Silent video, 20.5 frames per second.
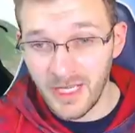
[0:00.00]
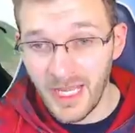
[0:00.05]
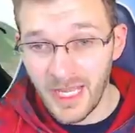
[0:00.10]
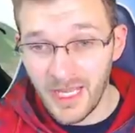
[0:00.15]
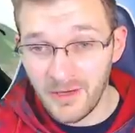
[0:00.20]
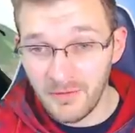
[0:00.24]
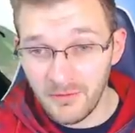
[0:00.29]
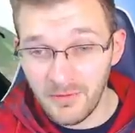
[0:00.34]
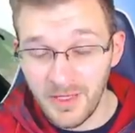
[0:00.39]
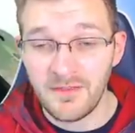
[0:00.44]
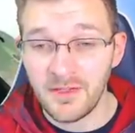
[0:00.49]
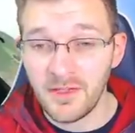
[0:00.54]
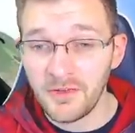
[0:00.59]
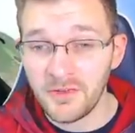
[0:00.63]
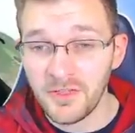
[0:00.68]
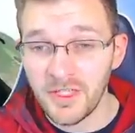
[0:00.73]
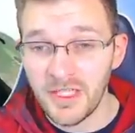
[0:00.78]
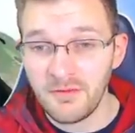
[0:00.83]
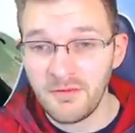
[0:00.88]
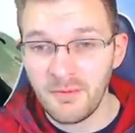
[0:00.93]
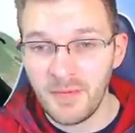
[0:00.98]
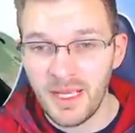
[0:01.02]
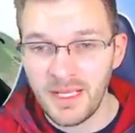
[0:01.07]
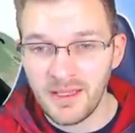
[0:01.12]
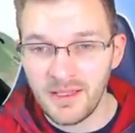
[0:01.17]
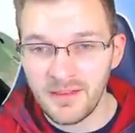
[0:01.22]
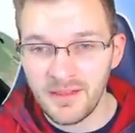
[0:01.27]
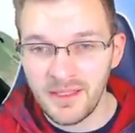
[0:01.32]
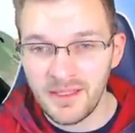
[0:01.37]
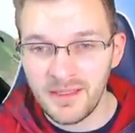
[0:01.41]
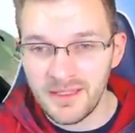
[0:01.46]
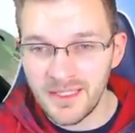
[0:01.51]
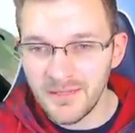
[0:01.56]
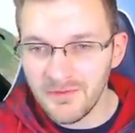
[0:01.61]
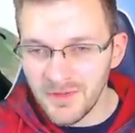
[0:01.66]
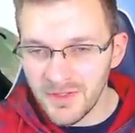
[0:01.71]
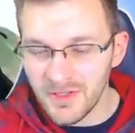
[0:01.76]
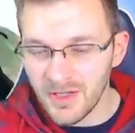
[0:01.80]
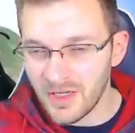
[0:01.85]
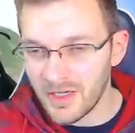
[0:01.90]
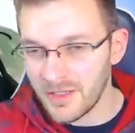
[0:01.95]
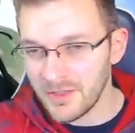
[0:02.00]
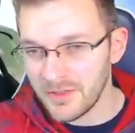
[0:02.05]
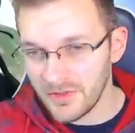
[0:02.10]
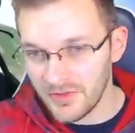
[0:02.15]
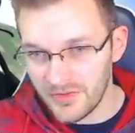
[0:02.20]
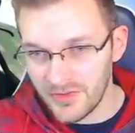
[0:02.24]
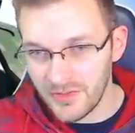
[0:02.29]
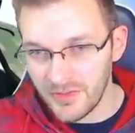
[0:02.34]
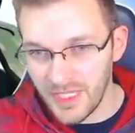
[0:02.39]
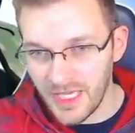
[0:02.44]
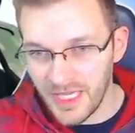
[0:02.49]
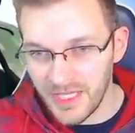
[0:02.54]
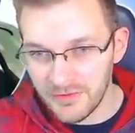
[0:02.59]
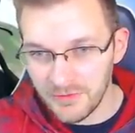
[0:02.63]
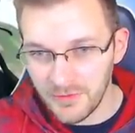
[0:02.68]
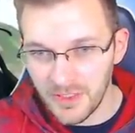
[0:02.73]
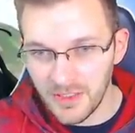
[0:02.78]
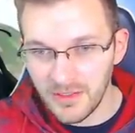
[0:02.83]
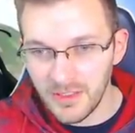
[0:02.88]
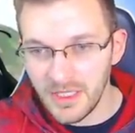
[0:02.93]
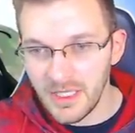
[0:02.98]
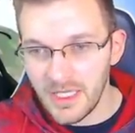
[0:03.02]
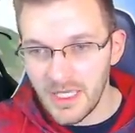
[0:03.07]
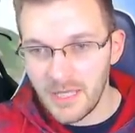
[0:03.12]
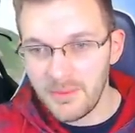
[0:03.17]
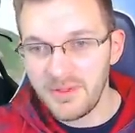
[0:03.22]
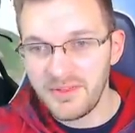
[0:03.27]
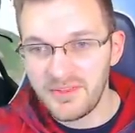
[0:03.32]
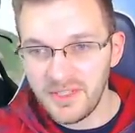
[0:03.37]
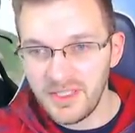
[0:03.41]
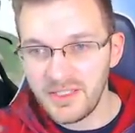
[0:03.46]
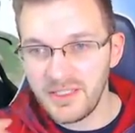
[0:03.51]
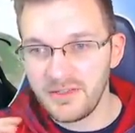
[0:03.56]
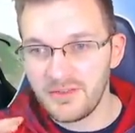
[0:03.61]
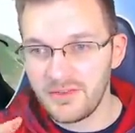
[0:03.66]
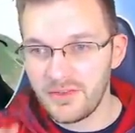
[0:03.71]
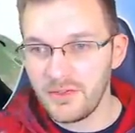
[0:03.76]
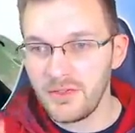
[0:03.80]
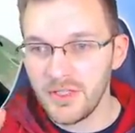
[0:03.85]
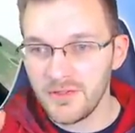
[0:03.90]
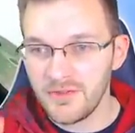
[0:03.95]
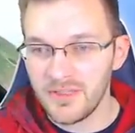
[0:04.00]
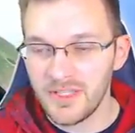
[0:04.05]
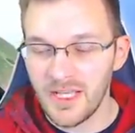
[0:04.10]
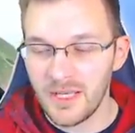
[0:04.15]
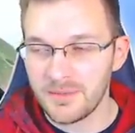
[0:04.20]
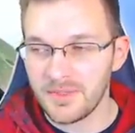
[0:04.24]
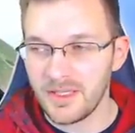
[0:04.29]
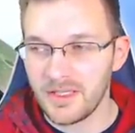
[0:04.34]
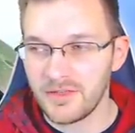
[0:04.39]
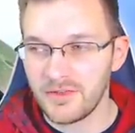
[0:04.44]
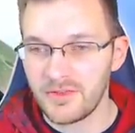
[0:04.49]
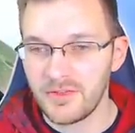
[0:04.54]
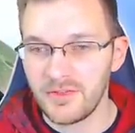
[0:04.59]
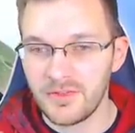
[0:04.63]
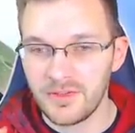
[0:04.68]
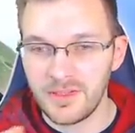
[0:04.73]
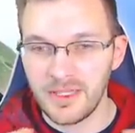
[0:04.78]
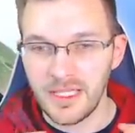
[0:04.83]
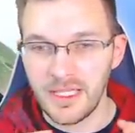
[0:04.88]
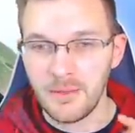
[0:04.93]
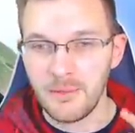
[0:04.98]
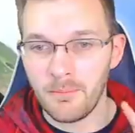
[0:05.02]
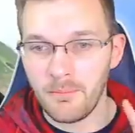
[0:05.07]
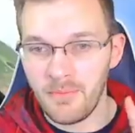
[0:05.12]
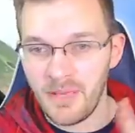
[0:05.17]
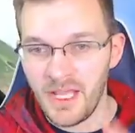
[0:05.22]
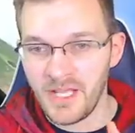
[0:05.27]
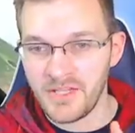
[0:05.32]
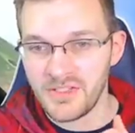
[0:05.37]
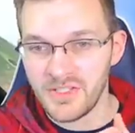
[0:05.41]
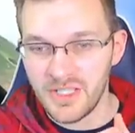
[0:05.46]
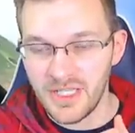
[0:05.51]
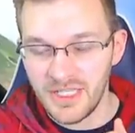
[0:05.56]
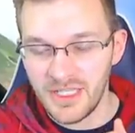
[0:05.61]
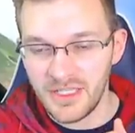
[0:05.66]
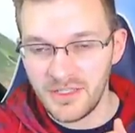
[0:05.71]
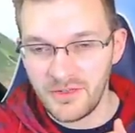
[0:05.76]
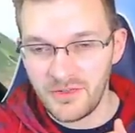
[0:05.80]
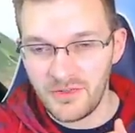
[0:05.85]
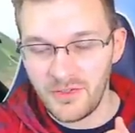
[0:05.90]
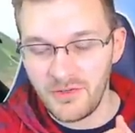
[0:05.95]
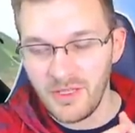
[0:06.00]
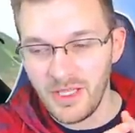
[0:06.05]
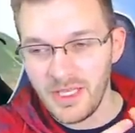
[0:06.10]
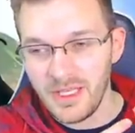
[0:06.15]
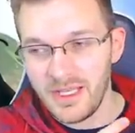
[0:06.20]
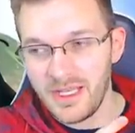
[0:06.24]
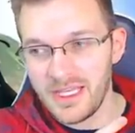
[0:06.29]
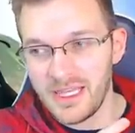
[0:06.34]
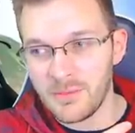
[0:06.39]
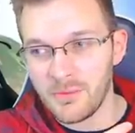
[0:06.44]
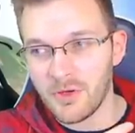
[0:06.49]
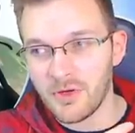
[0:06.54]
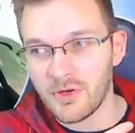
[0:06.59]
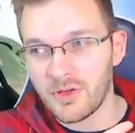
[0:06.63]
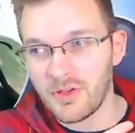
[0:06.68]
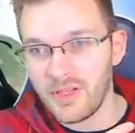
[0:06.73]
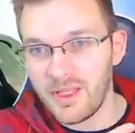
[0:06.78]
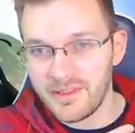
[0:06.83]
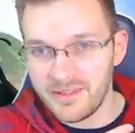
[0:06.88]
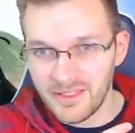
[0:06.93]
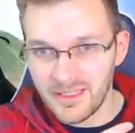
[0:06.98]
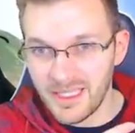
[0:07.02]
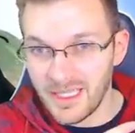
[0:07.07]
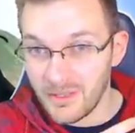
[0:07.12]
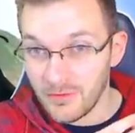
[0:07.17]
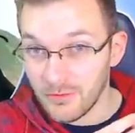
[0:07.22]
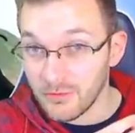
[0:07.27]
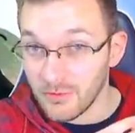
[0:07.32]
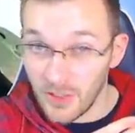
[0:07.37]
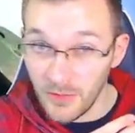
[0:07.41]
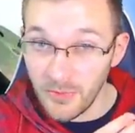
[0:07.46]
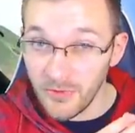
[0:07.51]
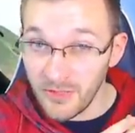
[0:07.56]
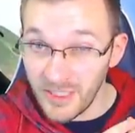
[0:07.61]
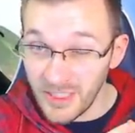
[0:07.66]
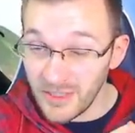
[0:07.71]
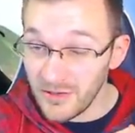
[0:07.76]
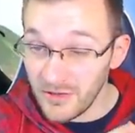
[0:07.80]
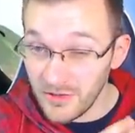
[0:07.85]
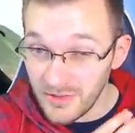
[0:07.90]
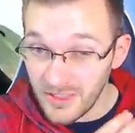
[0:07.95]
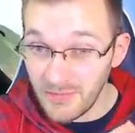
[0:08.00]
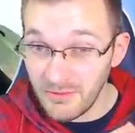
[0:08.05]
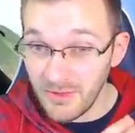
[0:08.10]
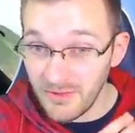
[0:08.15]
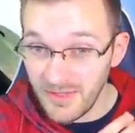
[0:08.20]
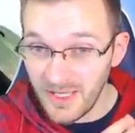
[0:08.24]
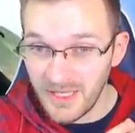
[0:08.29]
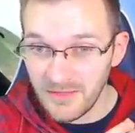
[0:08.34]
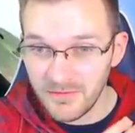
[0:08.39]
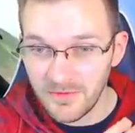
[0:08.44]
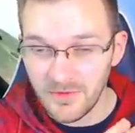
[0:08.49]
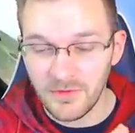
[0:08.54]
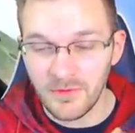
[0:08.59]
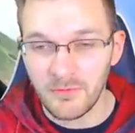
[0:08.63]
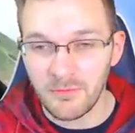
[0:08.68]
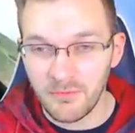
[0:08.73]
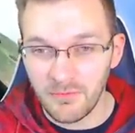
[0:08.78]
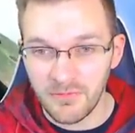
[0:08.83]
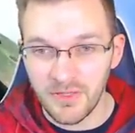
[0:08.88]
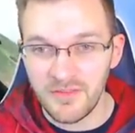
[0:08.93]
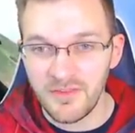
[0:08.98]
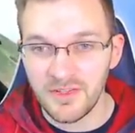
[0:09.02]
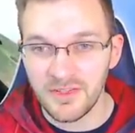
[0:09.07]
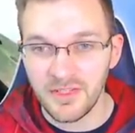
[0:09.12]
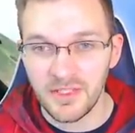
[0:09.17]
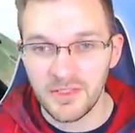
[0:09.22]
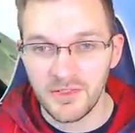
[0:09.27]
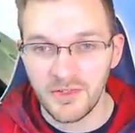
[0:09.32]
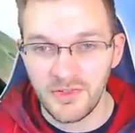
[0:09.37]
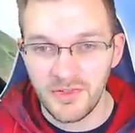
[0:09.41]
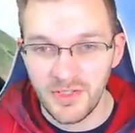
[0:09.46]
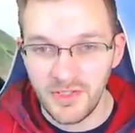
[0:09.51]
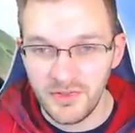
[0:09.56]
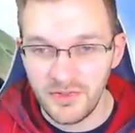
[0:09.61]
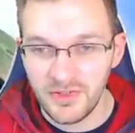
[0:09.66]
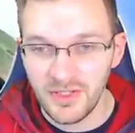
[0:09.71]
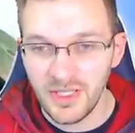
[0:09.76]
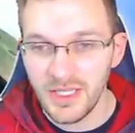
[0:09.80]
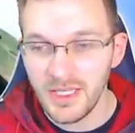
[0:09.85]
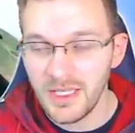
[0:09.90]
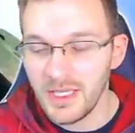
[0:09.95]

out with. And also keep in mind the different undersuit as well. I've been seeing these two different types of undersuits, the mesh kind of undersuit and the more classic kind of rubbery look that we've had for previous undersuits.